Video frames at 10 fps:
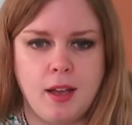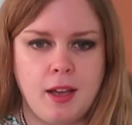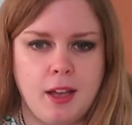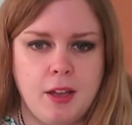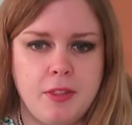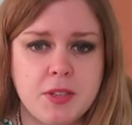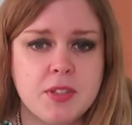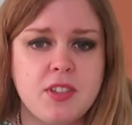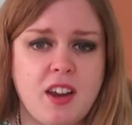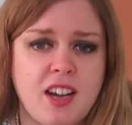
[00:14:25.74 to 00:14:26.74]
This
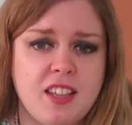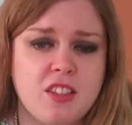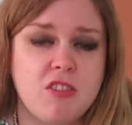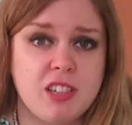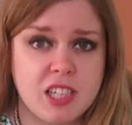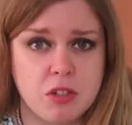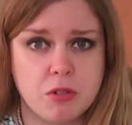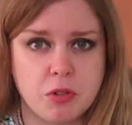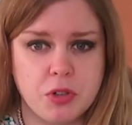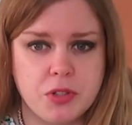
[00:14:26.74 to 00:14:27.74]
was certainly the
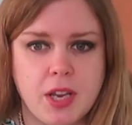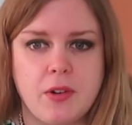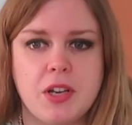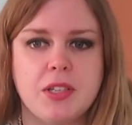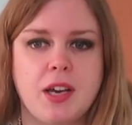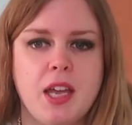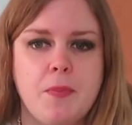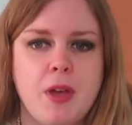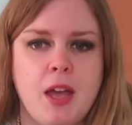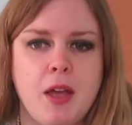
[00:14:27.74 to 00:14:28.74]
traditional cruise
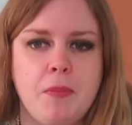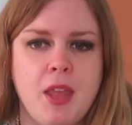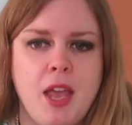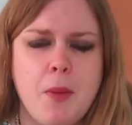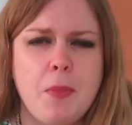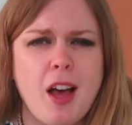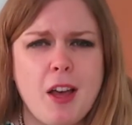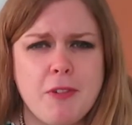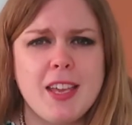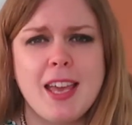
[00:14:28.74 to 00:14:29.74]
stereotype, but
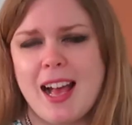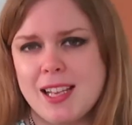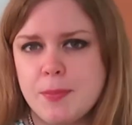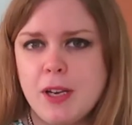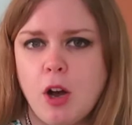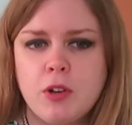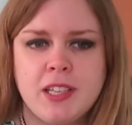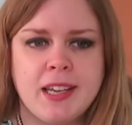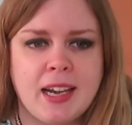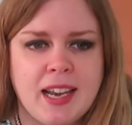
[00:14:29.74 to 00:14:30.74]
I think it has been
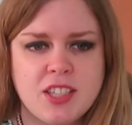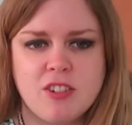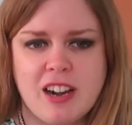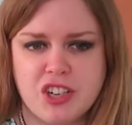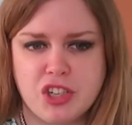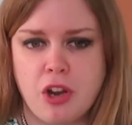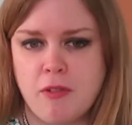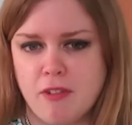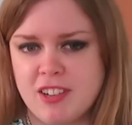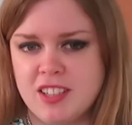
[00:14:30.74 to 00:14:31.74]
holding less traction
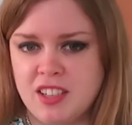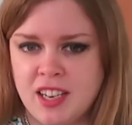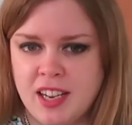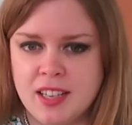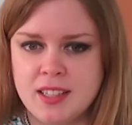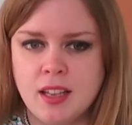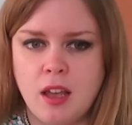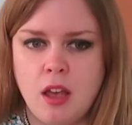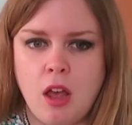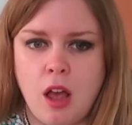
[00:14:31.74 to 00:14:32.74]
over recent years,
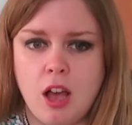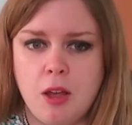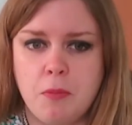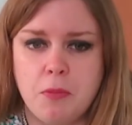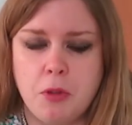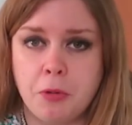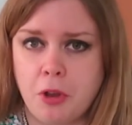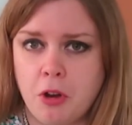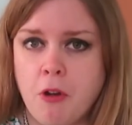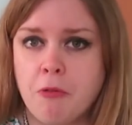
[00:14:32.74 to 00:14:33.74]

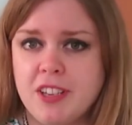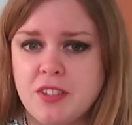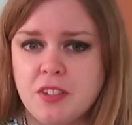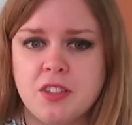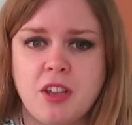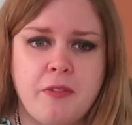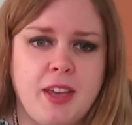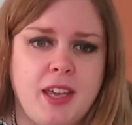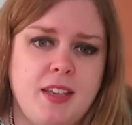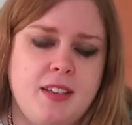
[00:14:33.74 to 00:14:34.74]
although a recent
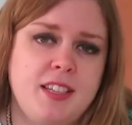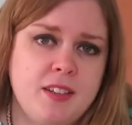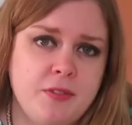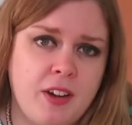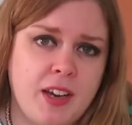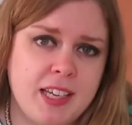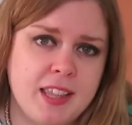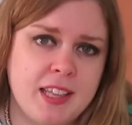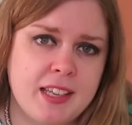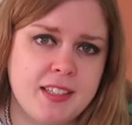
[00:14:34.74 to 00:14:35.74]
survey did
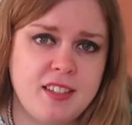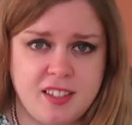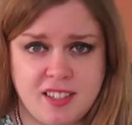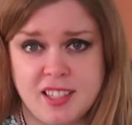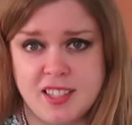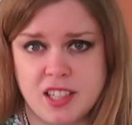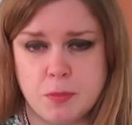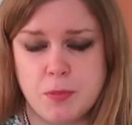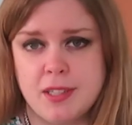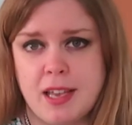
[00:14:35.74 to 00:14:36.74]
find that
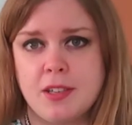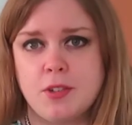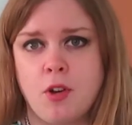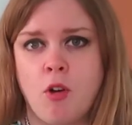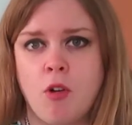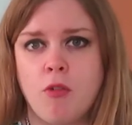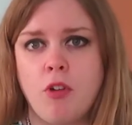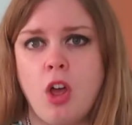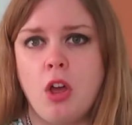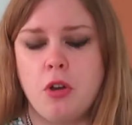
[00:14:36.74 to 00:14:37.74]
66% of
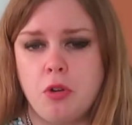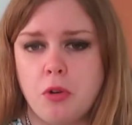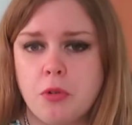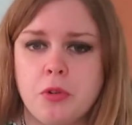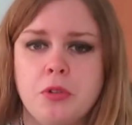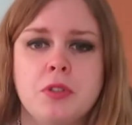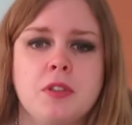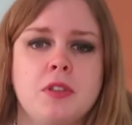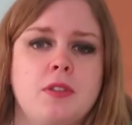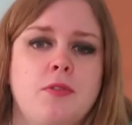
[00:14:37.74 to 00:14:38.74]

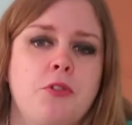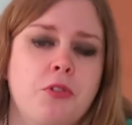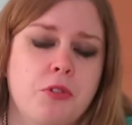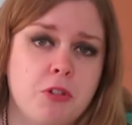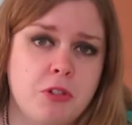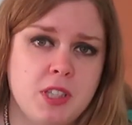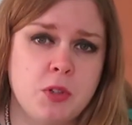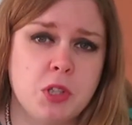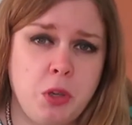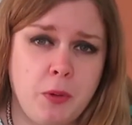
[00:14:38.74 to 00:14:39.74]
non-cruisers thought cruising
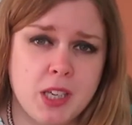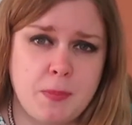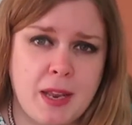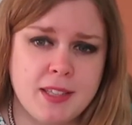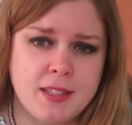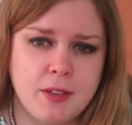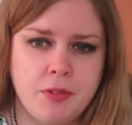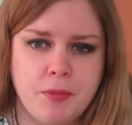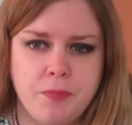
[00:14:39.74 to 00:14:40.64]
was too expensive.